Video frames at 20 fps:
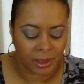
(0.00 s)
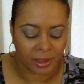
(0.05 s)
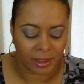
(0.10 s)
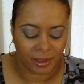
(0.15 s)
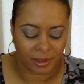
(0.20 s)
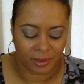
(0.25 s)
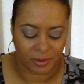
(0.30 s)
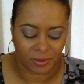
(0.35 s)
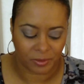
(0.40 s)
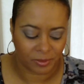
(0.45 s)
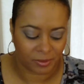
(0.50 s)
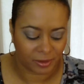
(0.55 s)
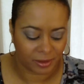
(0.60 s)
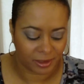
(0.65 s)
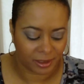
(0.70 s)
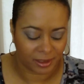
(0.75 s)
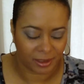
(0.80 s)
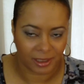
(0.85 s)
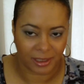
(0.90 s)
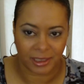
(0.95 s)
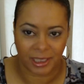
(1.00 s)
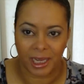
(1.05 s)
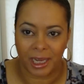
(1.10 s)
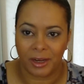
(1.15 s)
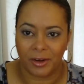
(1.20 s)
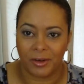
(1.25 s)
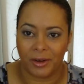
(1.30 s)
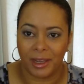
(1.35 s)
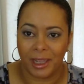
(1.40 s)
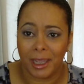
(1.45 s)
in the little
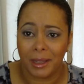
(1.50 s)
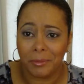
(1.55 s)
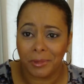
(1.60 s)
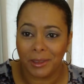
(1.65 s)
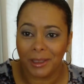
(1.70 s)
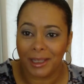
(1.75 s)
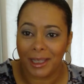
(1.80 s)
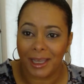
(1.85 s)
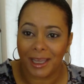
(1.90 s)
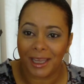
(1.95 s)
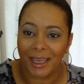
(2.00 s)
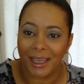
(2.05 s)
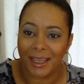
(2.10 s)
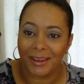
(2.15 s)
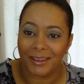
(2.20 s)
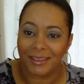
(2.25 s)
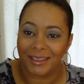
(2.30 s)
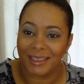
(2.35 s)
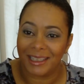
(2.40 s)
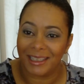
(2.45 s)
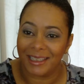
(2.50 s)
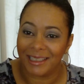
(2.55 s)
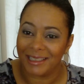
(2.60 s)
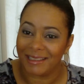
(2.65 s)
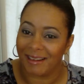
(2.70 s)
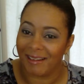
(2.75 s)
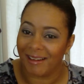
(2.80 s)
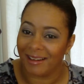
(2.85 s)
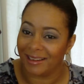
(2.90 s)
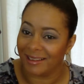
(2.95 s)
container came a little teeny
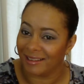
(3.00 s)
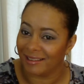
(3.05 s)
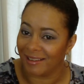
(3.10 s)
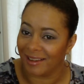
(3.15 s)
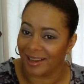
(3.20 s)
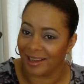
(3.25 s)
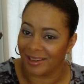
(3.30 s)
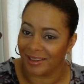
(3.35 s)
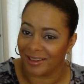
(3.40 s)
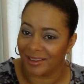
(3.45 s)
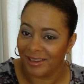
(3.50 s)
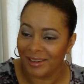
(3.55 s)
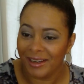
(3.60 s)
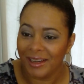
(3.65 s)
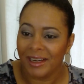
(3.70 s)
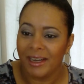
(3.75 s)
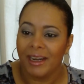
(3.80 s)
tiny liner.